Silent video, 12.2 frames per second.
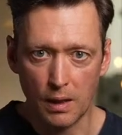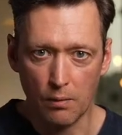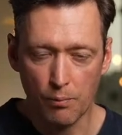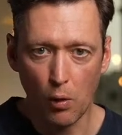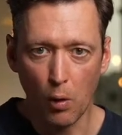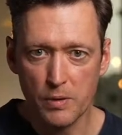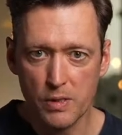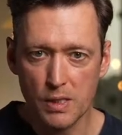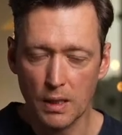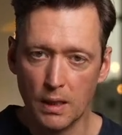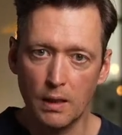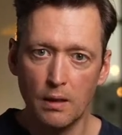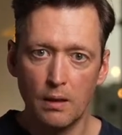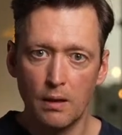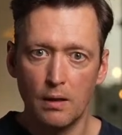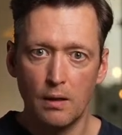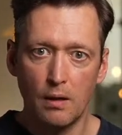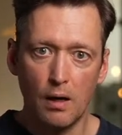property
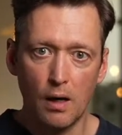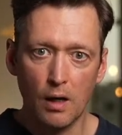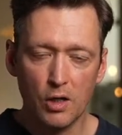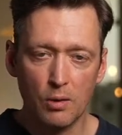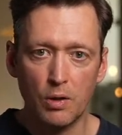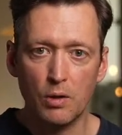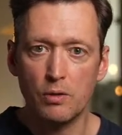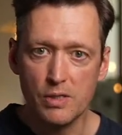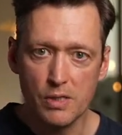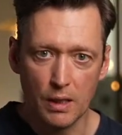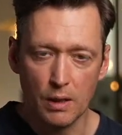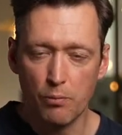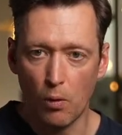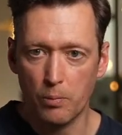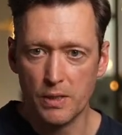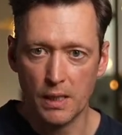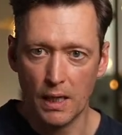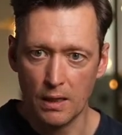community,
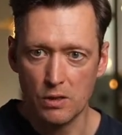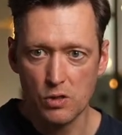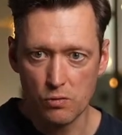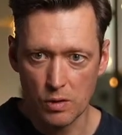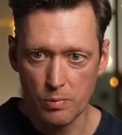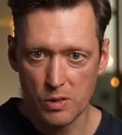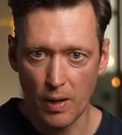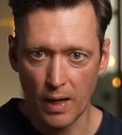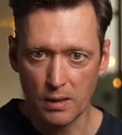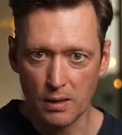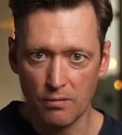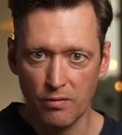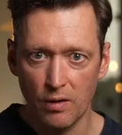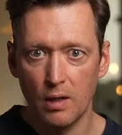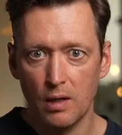property industry perspective.